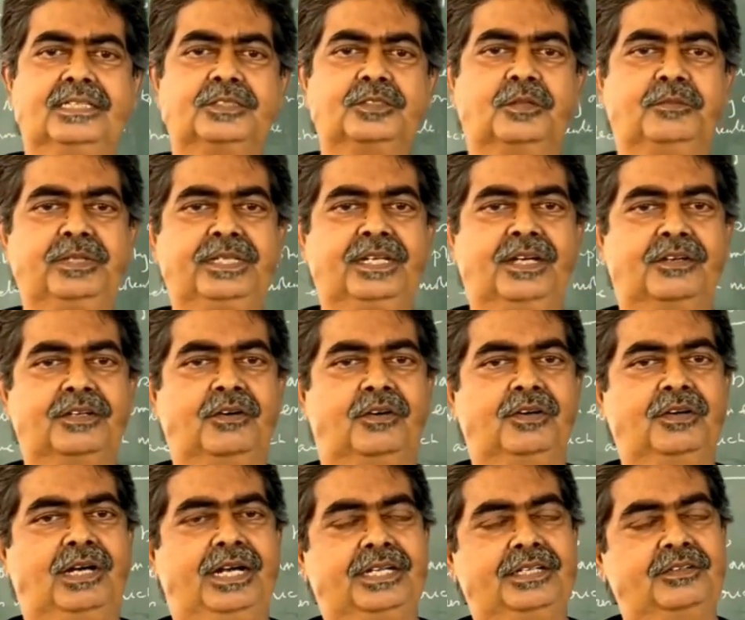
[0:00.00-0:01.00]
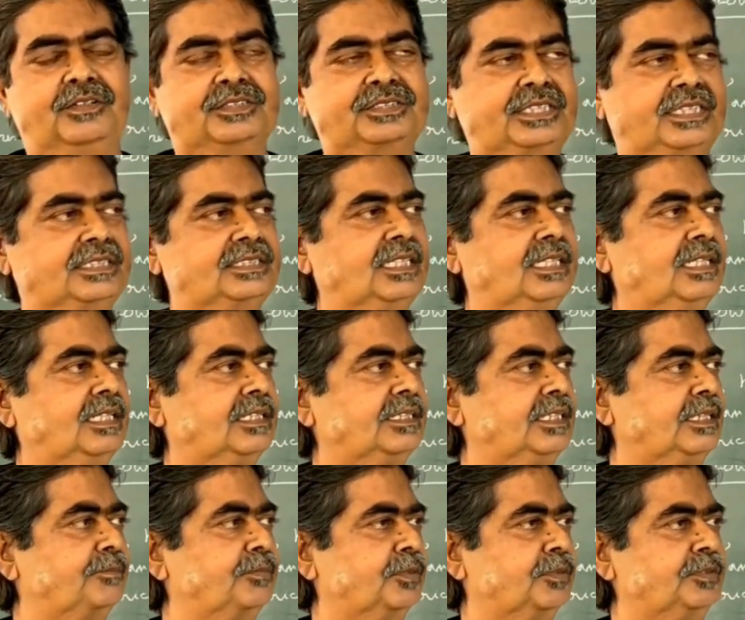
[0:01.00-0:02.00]
So many hydroxides,
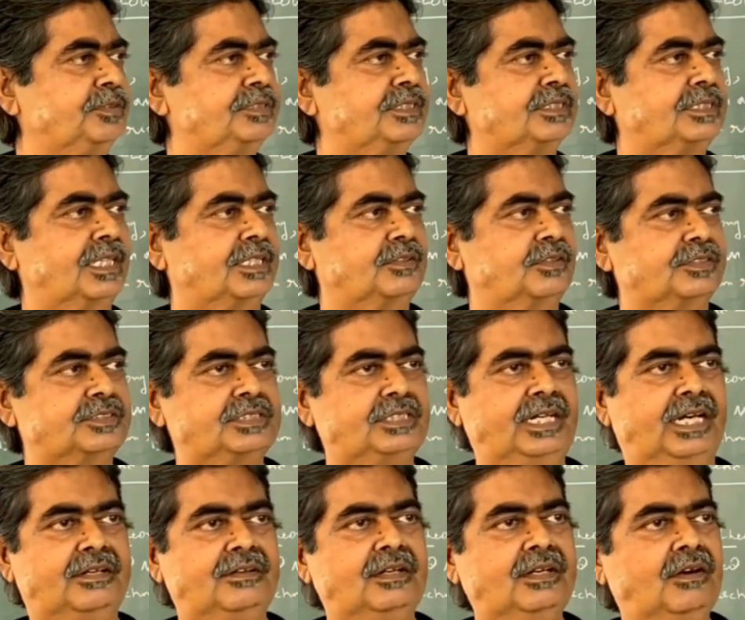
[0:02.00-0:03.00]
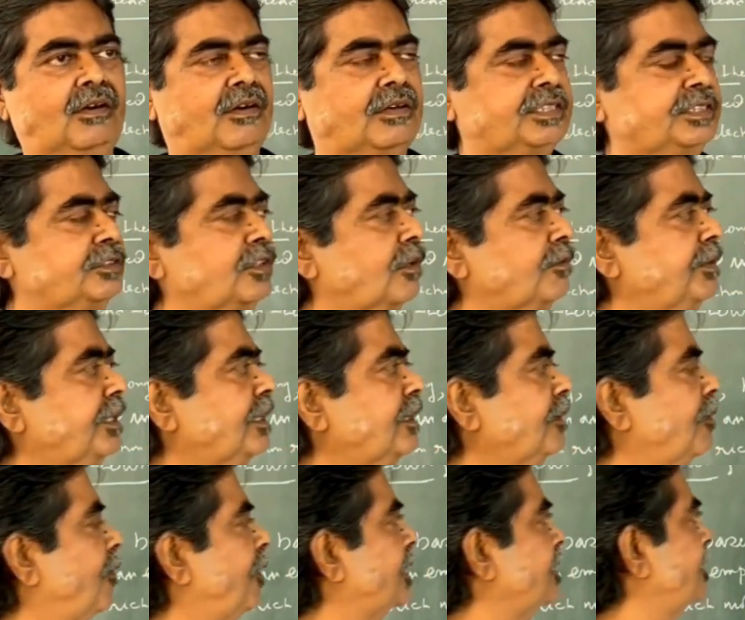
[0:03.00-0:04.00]
they produces hydroxyl ion on dissolving
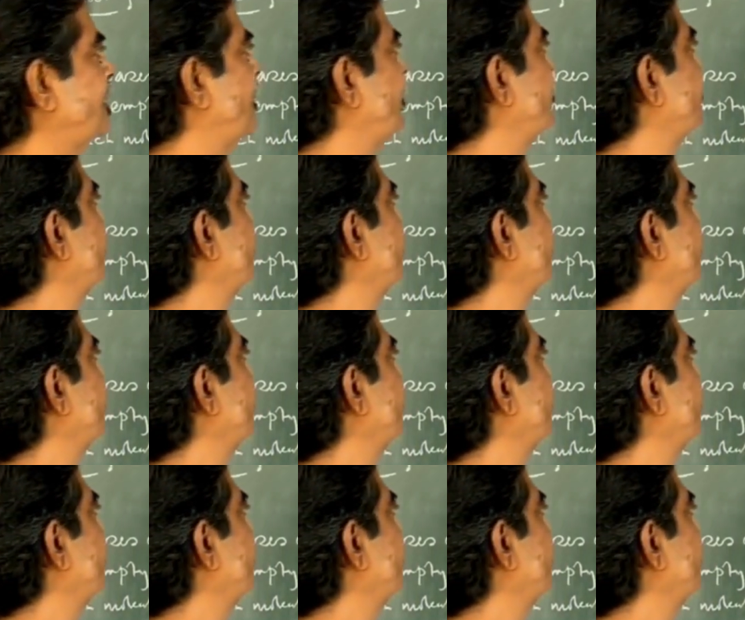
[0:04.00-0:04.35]
in water.